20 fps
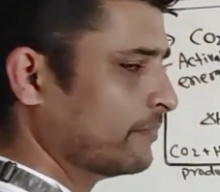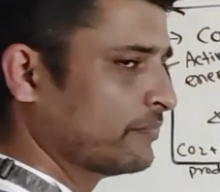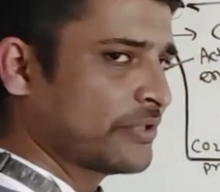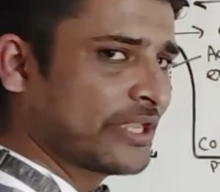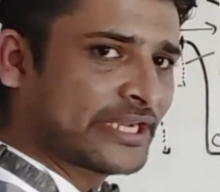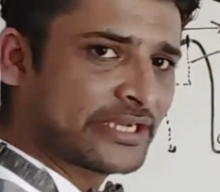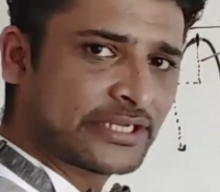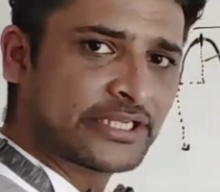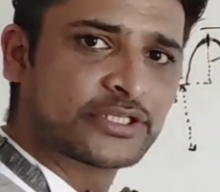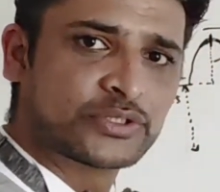
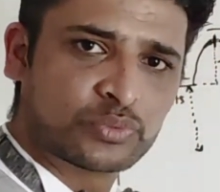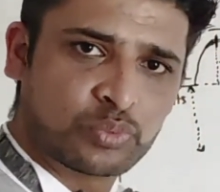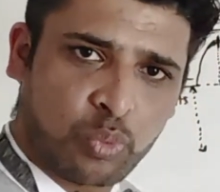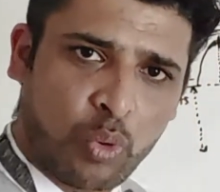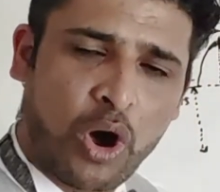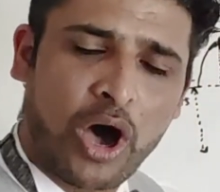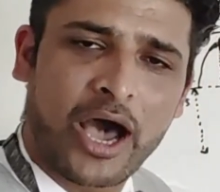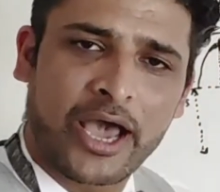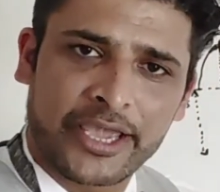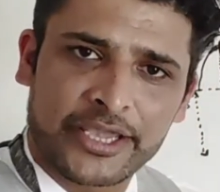It is
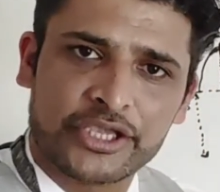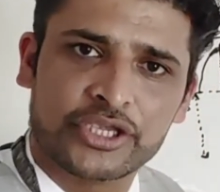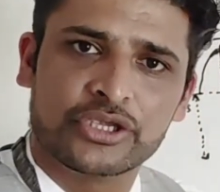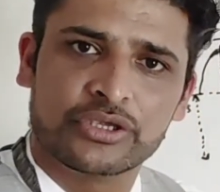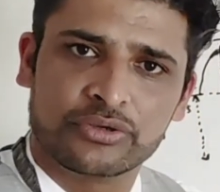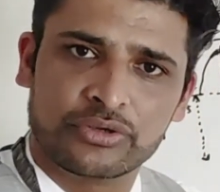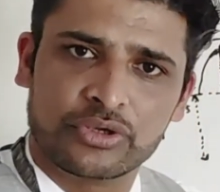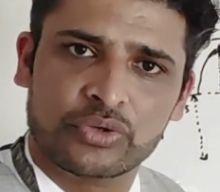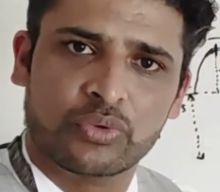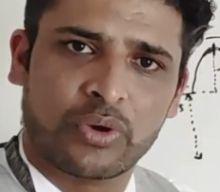why
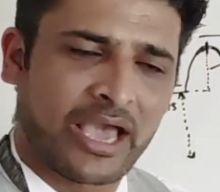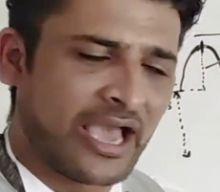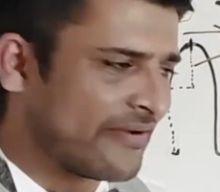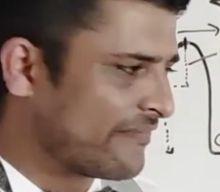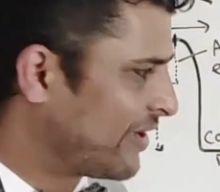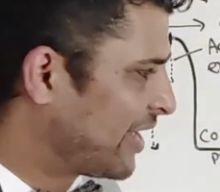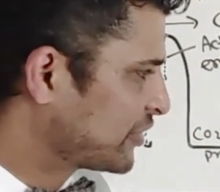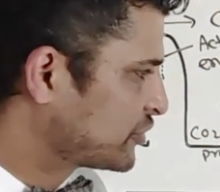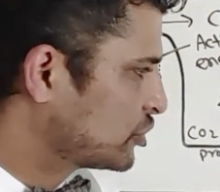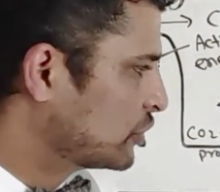you have
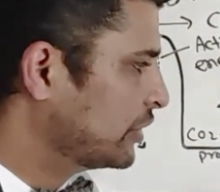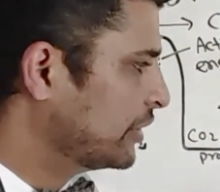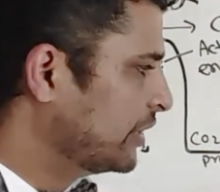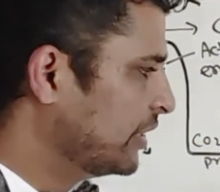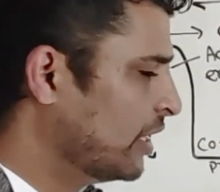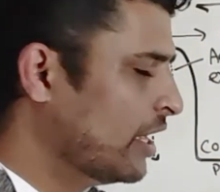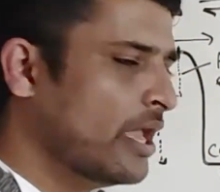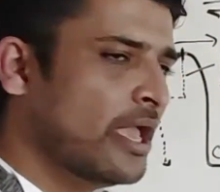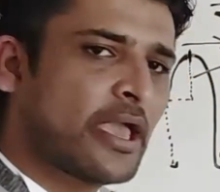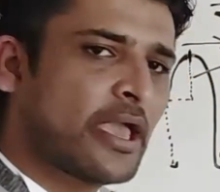
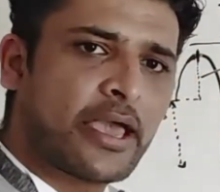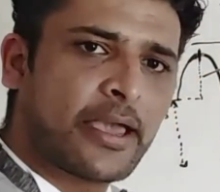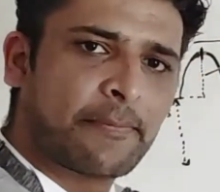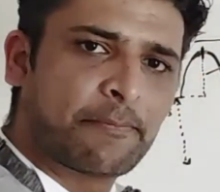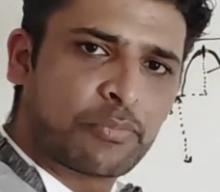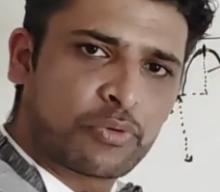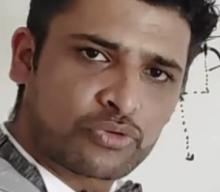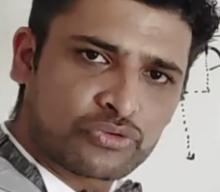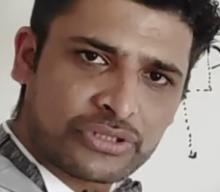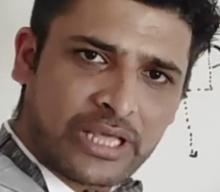actually
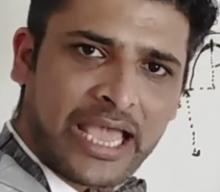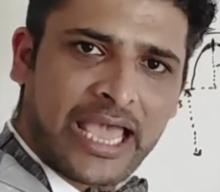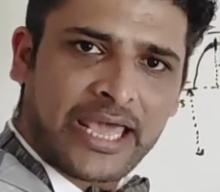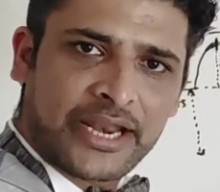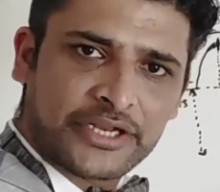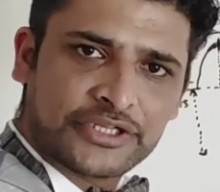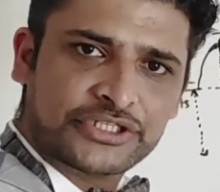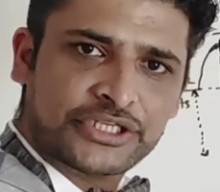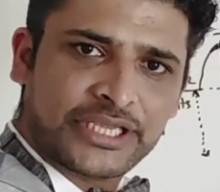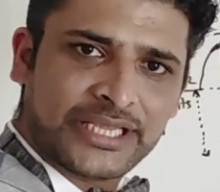put the
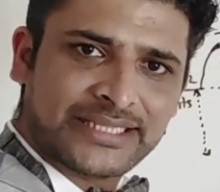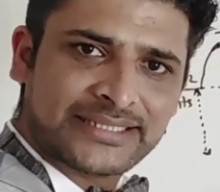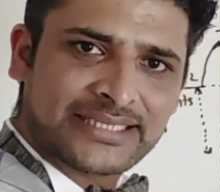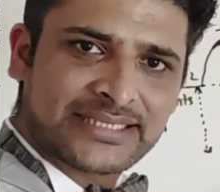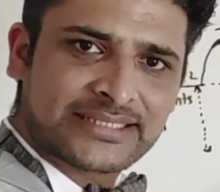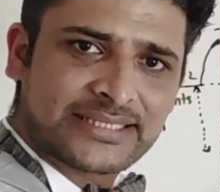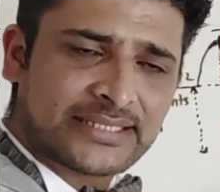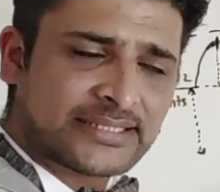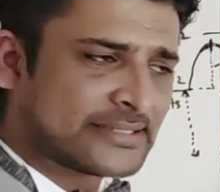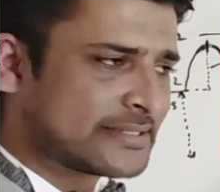energy in the
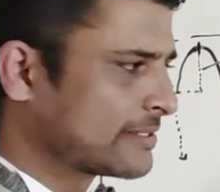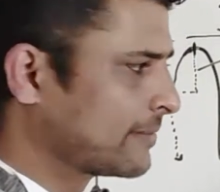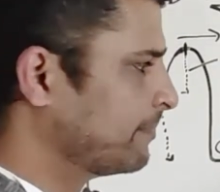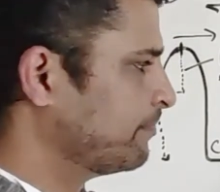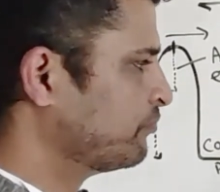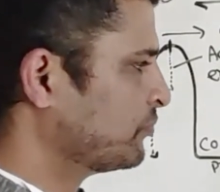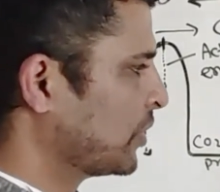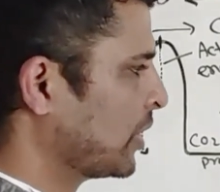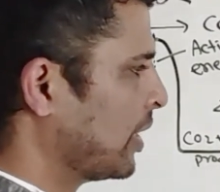system.